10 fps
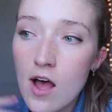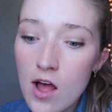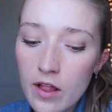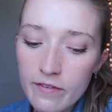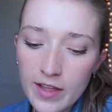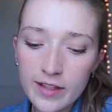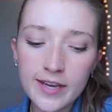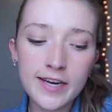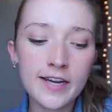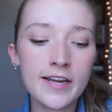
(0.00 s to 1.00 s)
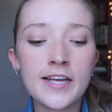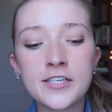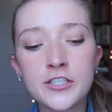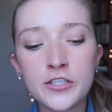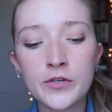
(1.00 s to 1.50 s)
All of that leading
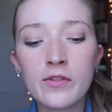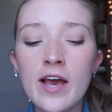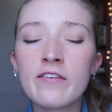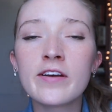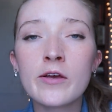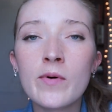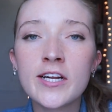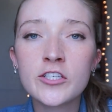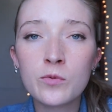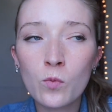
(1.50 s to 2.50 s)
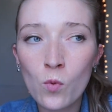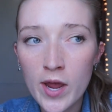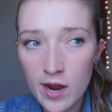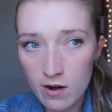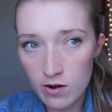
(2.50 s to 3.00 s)
into that I really want to
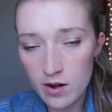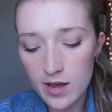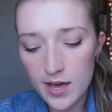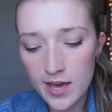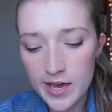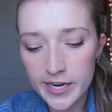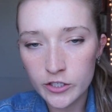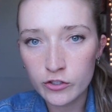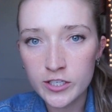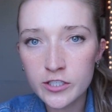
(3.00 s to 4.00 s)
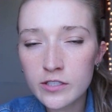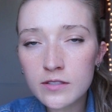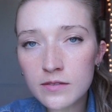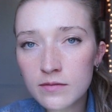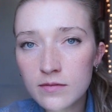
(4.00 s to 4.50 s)
wear a
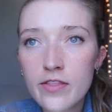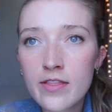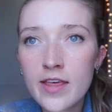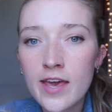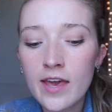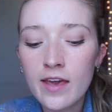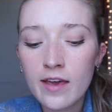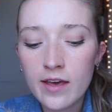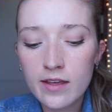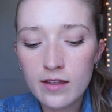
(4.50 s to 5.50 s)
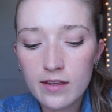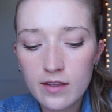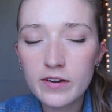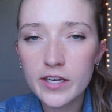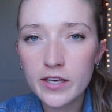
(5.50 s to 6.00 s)
dirndl. They
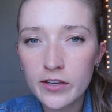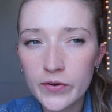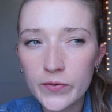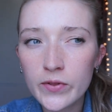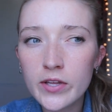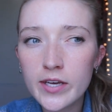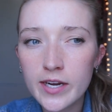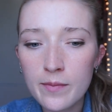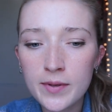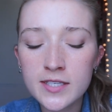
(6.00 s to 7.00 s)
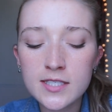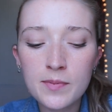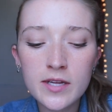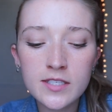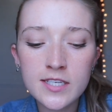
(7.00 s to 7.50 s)
really cute. Look it up. It's
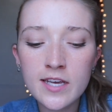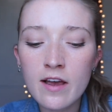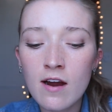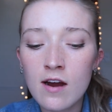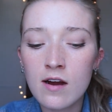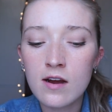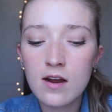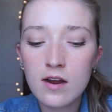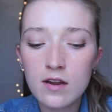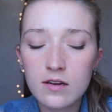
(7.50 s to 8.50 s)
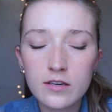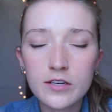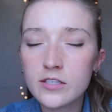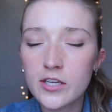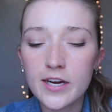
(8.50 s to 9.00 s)
spelled D R,
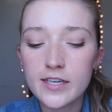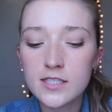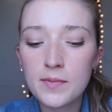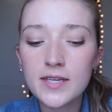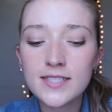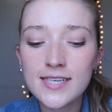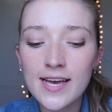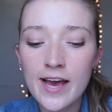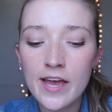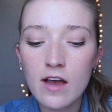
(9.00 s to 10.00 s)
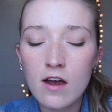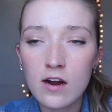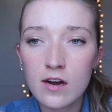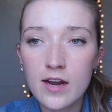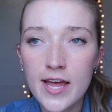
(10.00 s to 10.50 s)
sorry, it's spelled D I
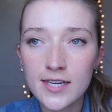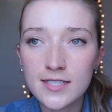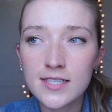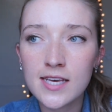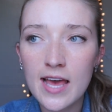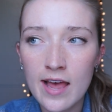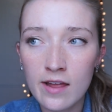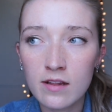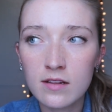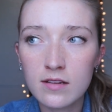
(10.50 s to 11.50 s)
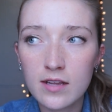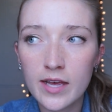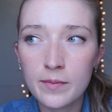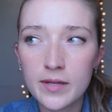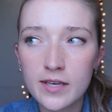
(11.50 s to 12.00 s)
R N D L,
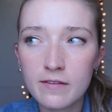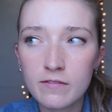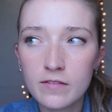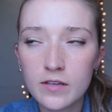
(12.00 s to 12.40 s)
I believe.